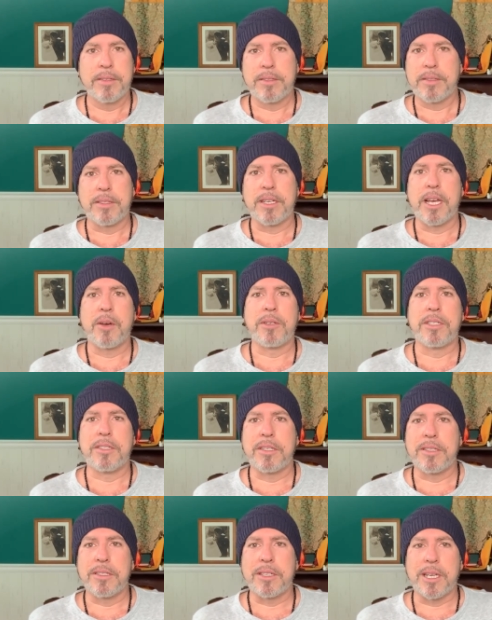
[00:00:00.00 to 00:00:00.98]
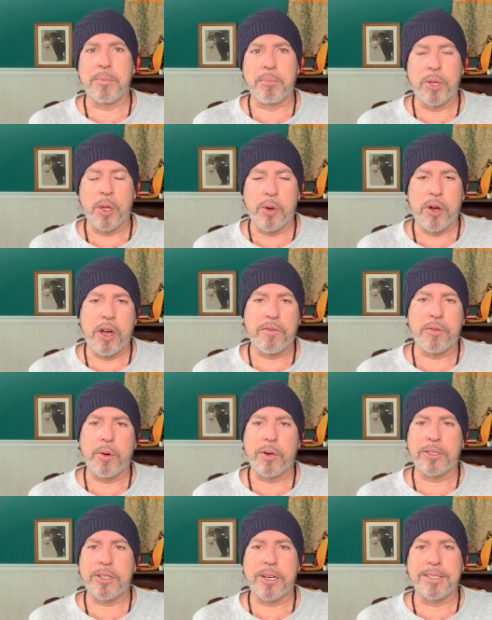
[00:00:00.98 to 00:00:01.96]
See how easy it is to get blown off
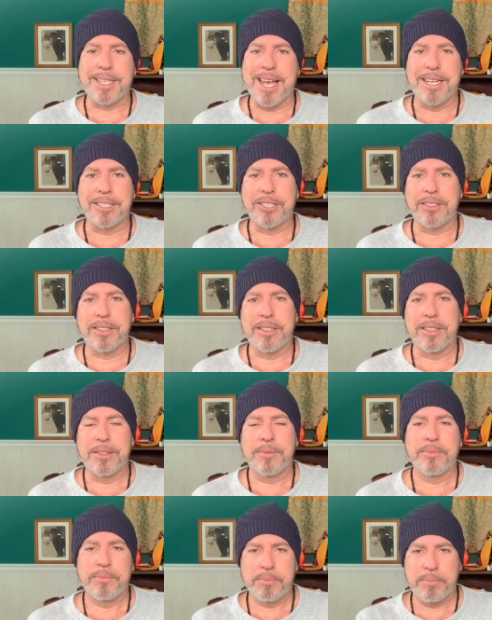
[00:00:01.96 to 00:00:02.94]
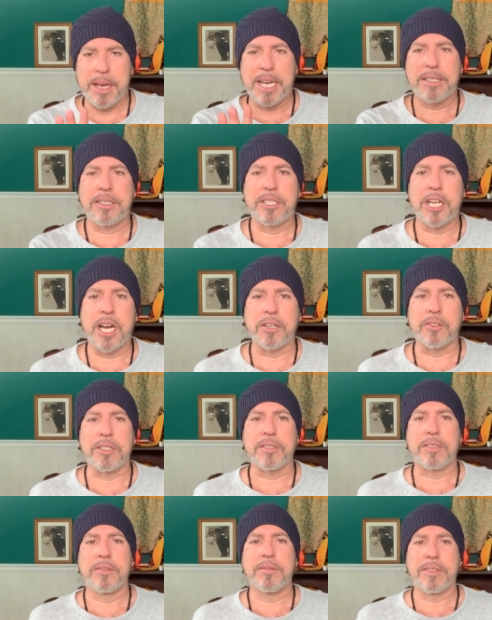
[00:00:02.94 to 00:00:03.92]
course on a tangent? Back to
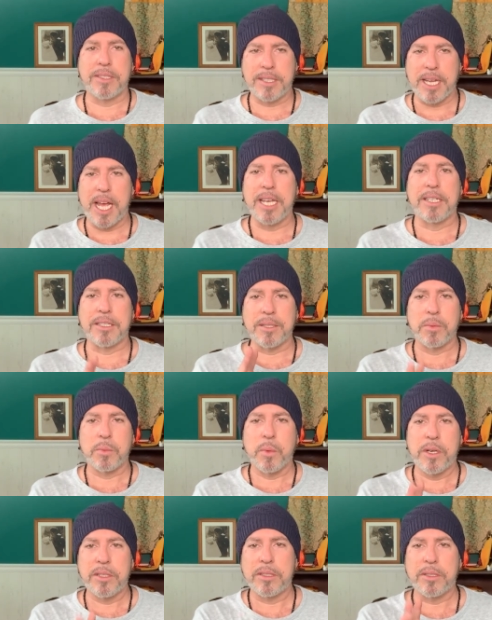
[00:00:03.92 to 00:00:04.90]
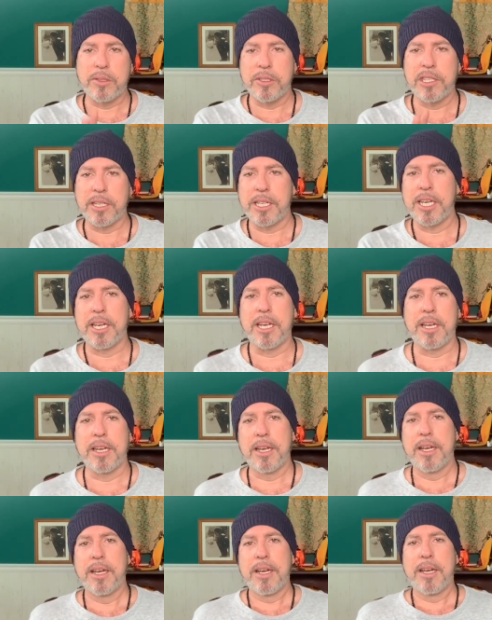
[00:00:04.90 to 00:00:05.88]
chakras, science, and what is Kundalini?
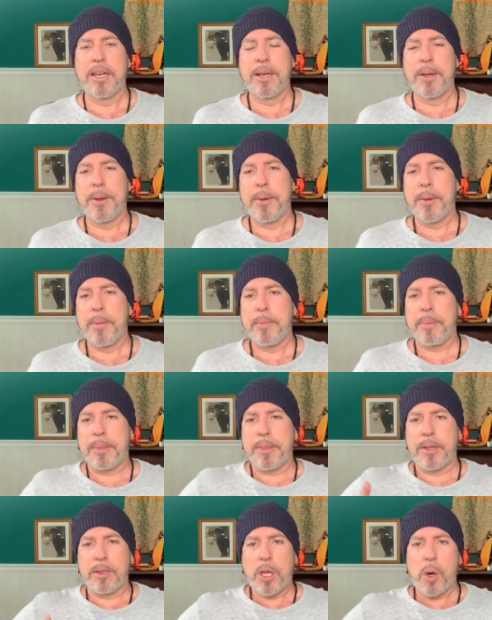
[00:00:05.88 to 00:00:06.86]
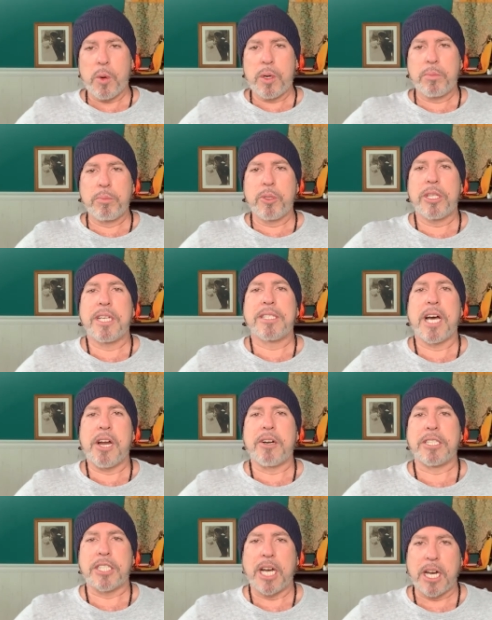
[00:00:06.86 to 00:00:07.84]
The lower
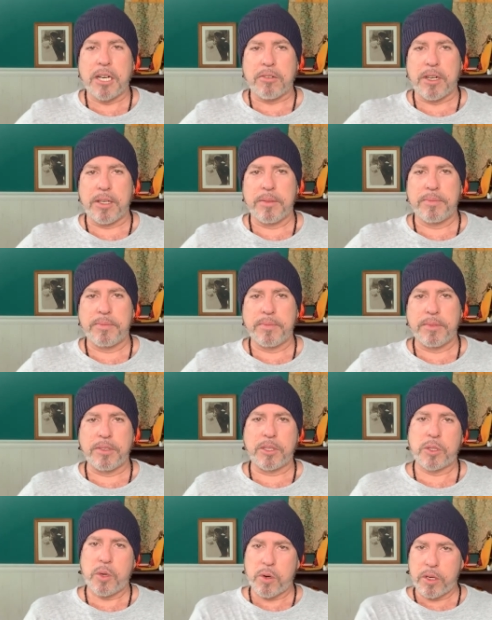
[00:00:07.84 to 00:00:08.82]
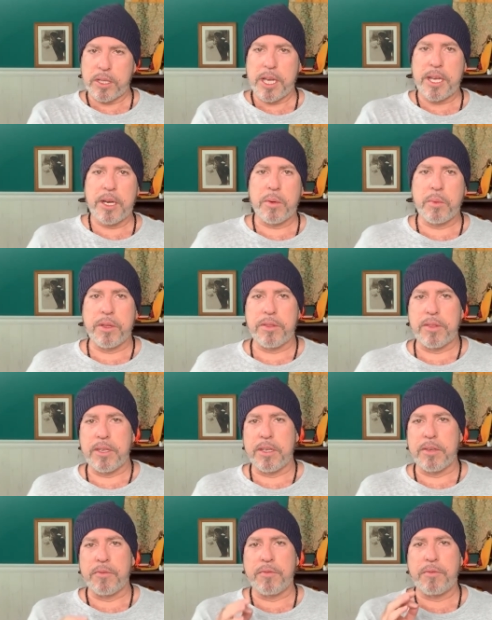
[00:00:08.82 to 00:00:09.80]
Muladhara chakra is correlated with
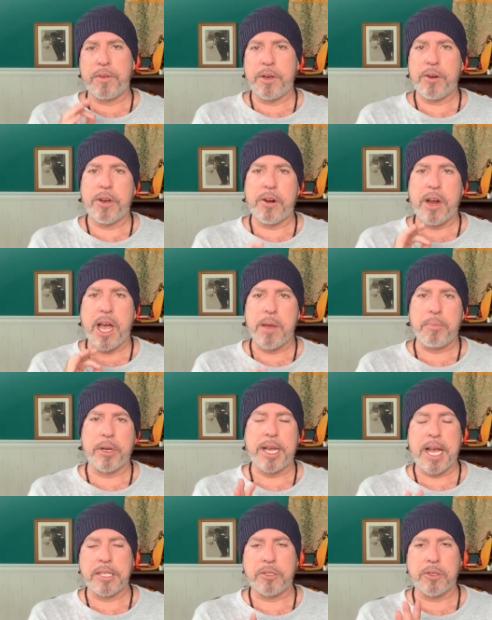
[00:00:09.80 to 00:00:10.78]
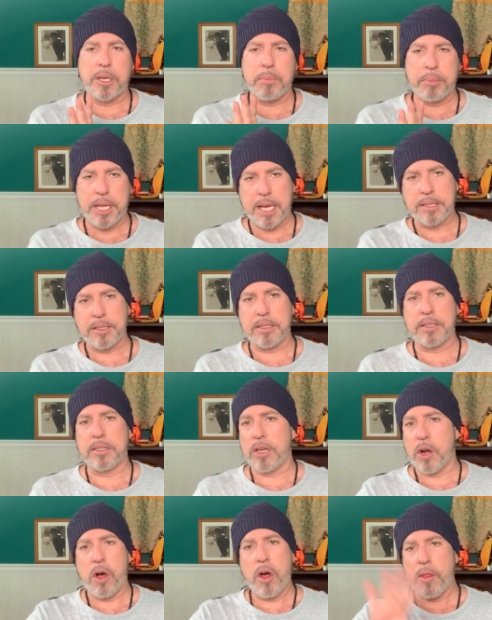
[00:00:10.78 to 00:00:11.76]
the inferior hypogastric plexus
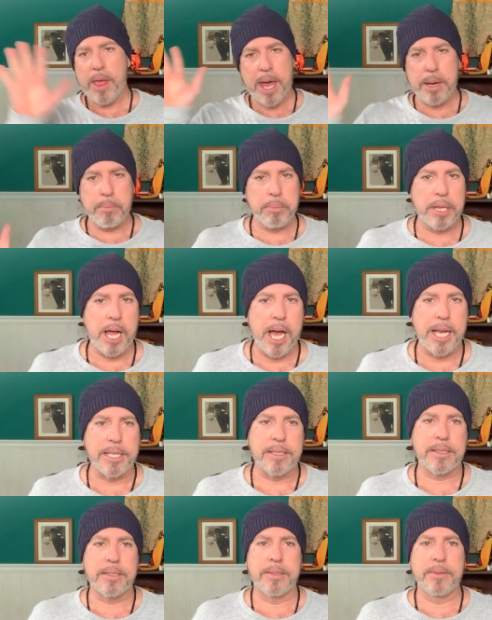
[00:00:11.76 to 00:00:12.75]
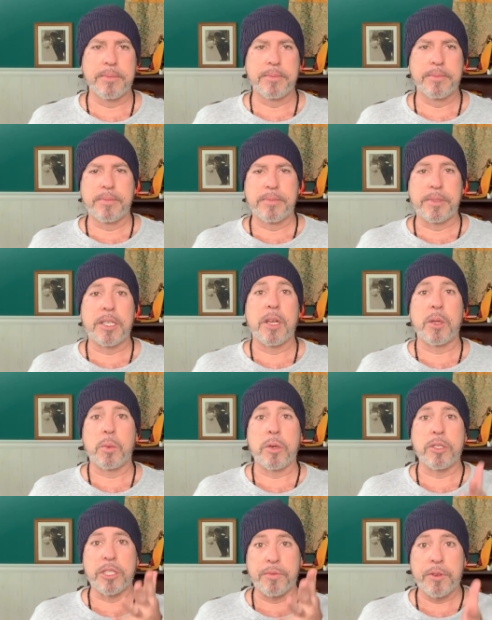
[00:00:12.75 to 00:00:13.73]
and all that implies. In other
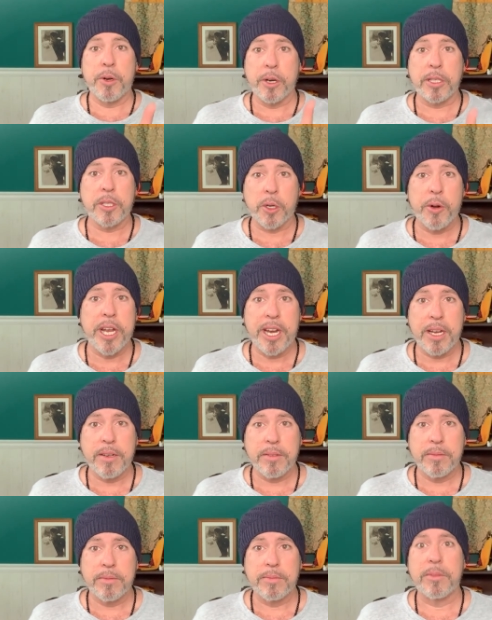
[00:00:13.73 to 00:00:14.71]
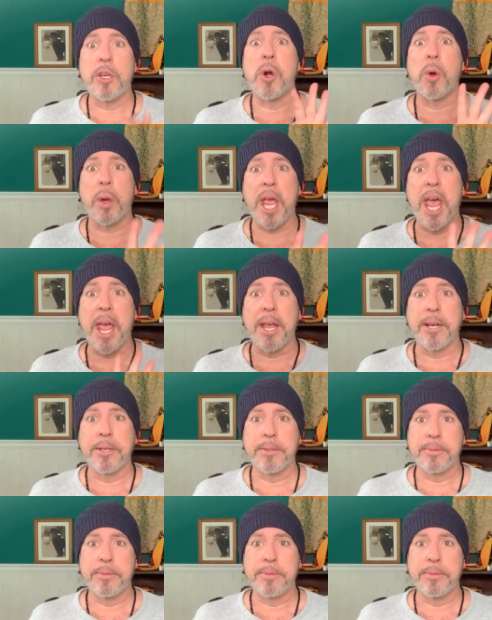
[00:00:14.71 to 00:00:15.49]
words, if you're excreting, you're okay.